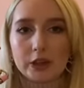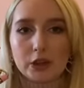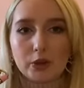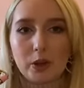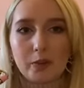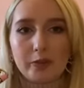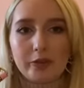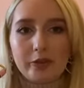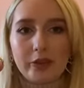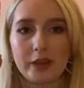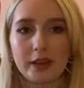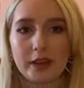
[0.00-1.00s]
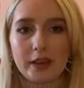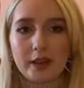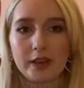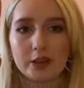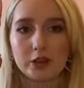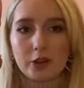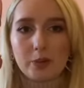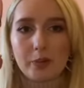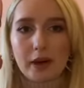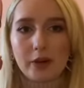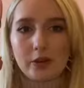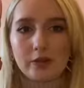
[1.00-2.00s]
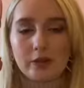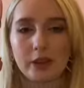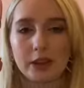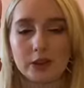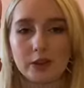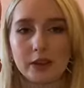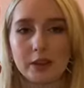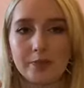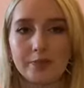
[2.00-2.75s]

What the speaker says: swap out for this one.